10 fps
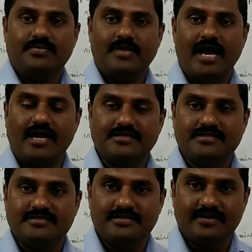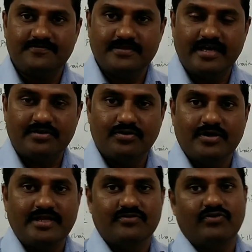plants itself, they grow
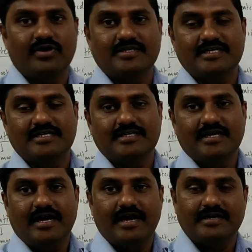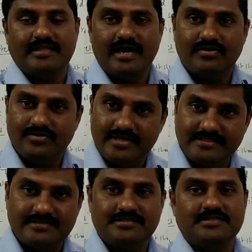in water and they have to
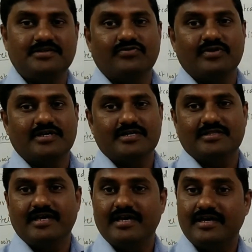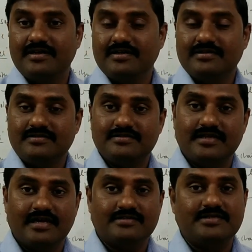exist in water, there
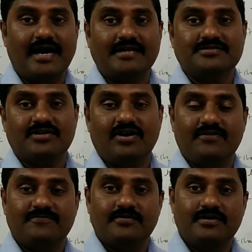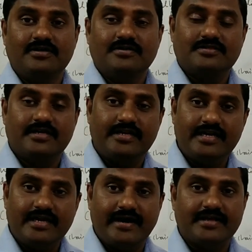the chance of the
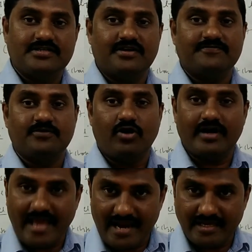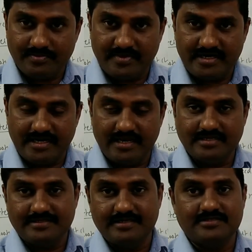degradation of the organic material,
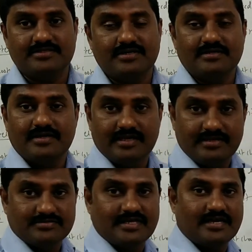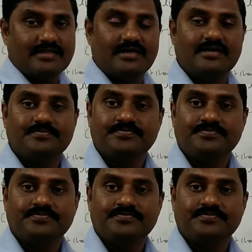since leaves are the